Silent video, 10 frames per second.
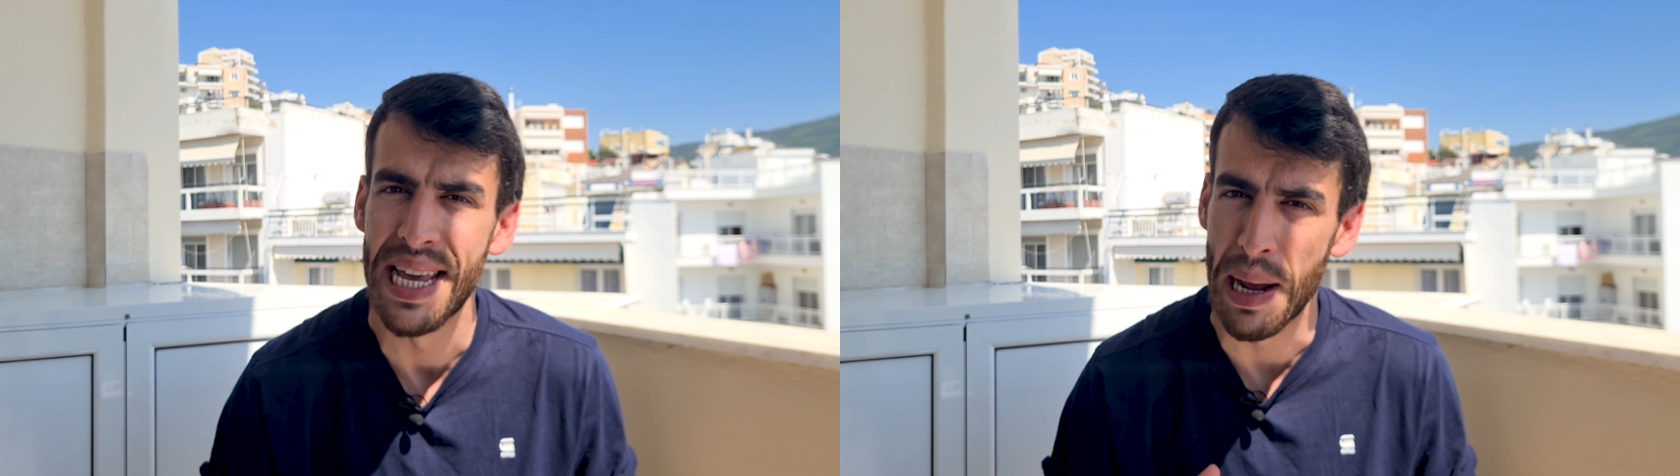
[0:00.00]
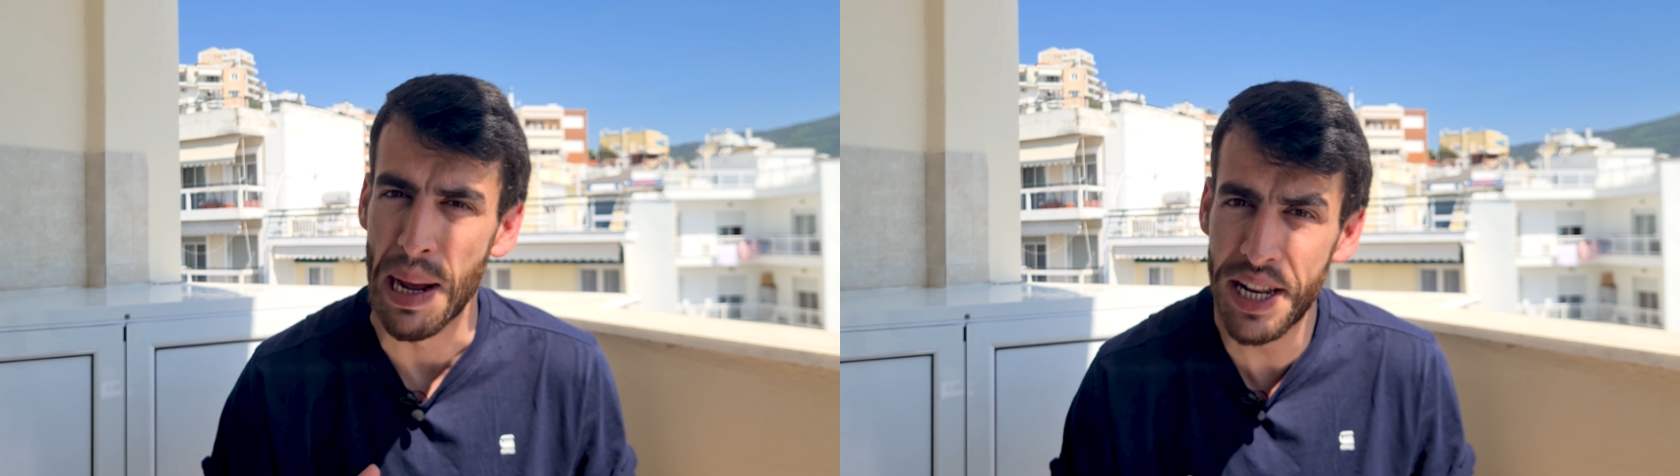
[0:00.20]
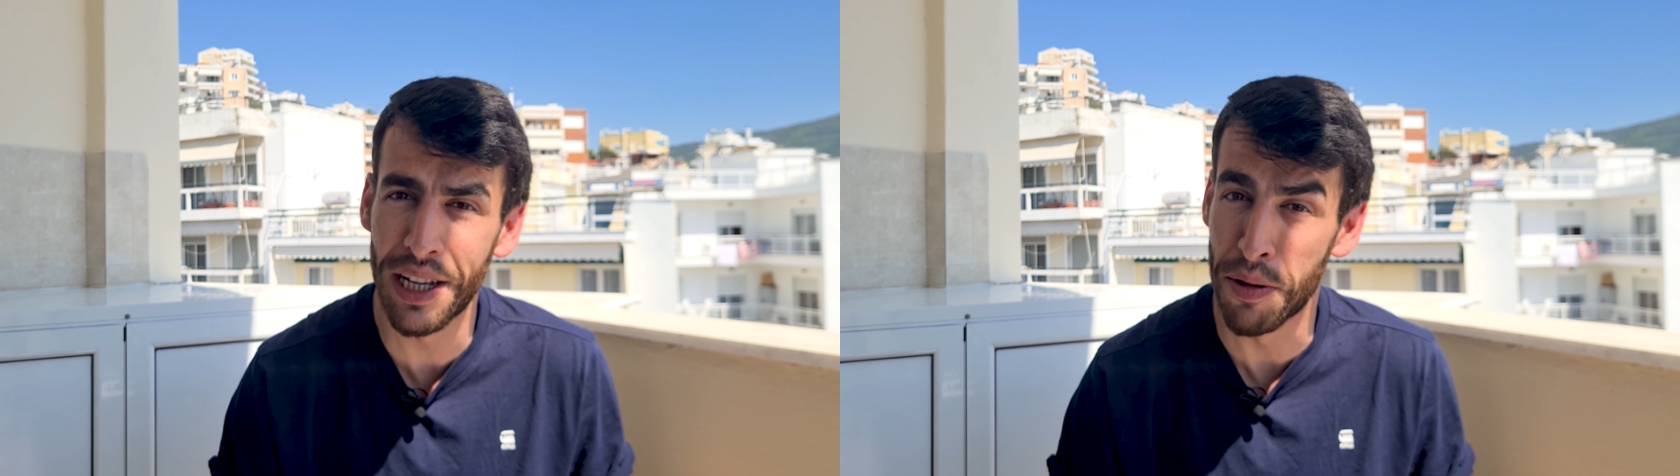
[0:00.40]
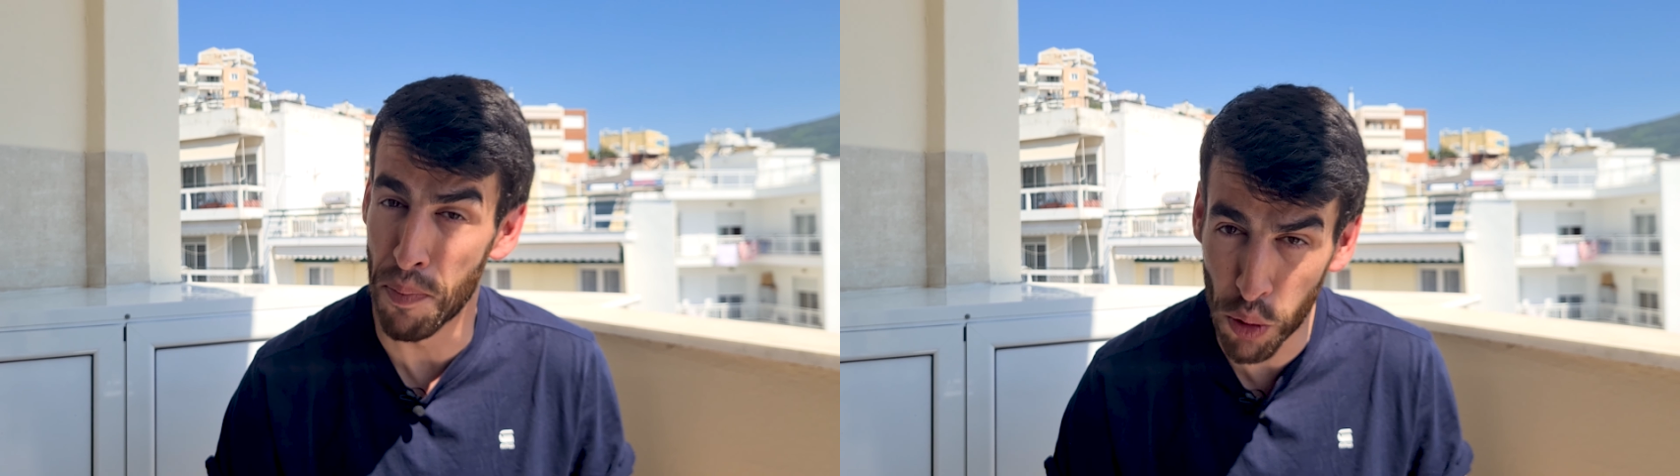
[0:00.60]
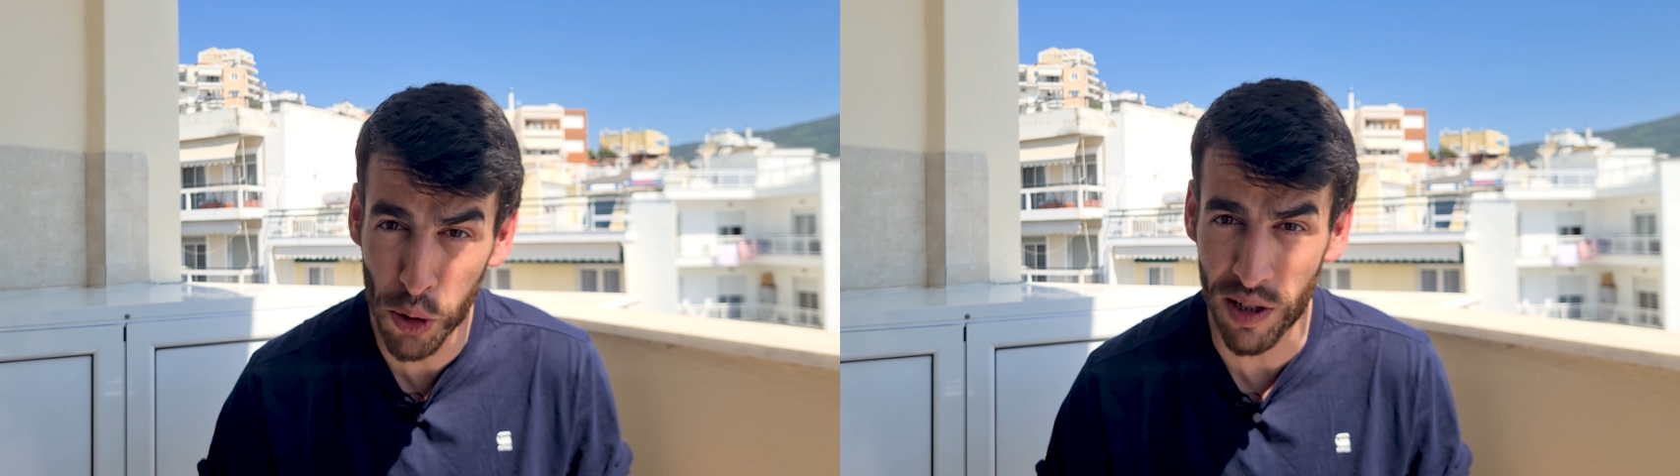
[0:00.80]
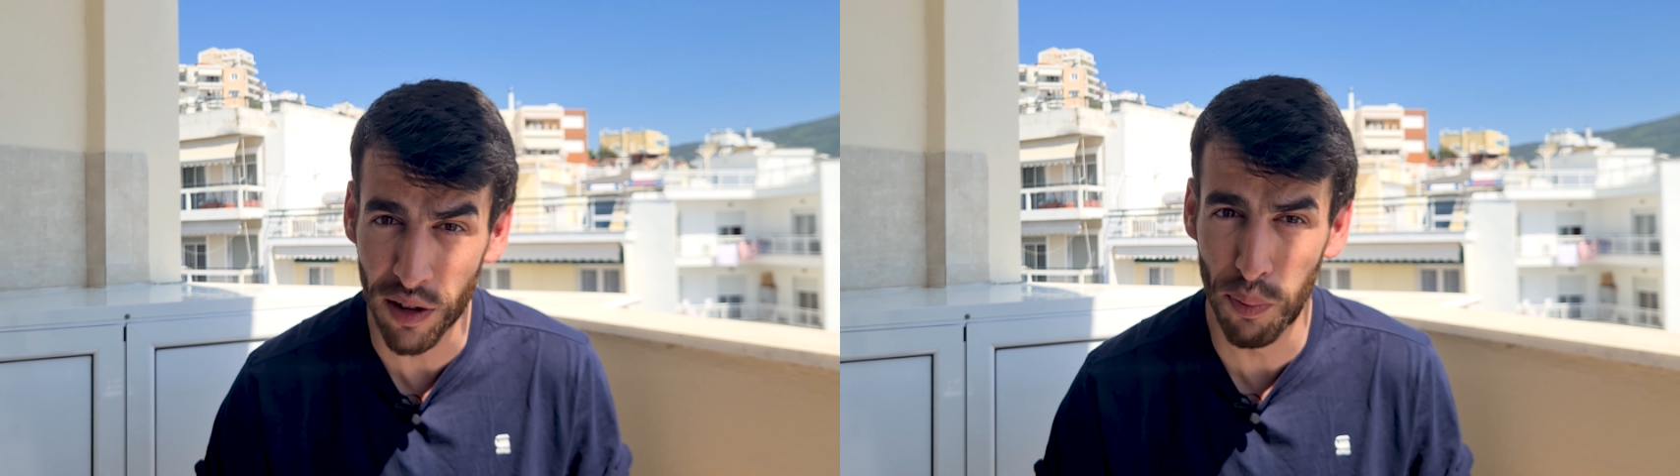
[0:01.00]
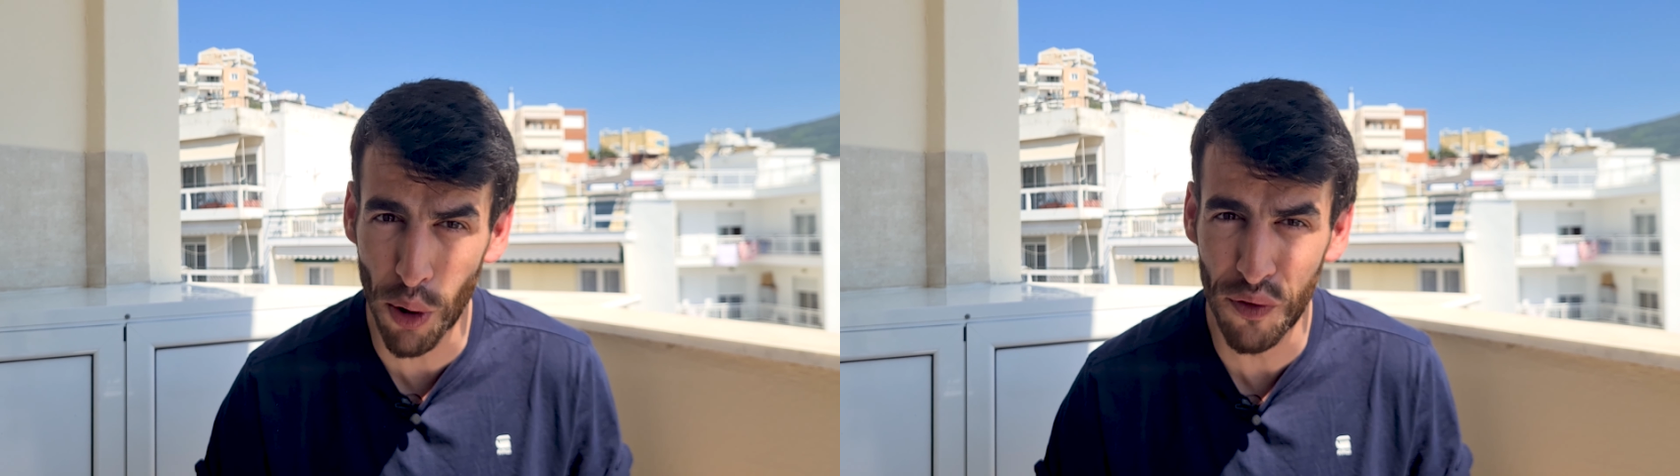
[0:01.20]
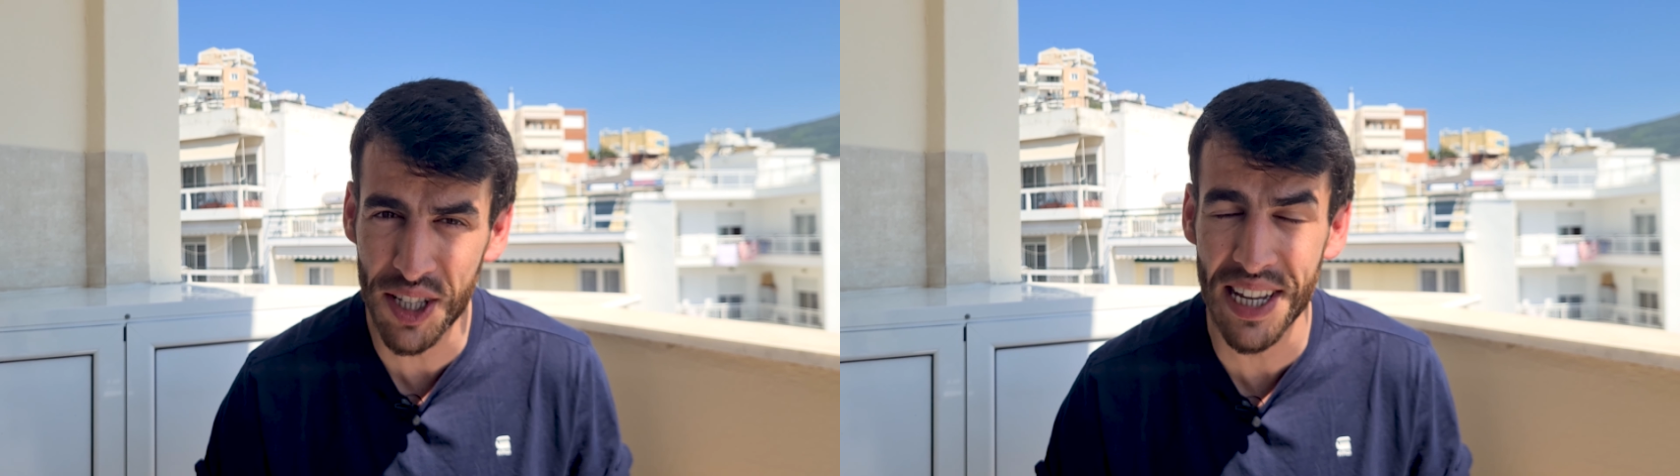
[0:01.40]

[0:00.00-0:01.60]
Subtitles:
Immediate boost of profits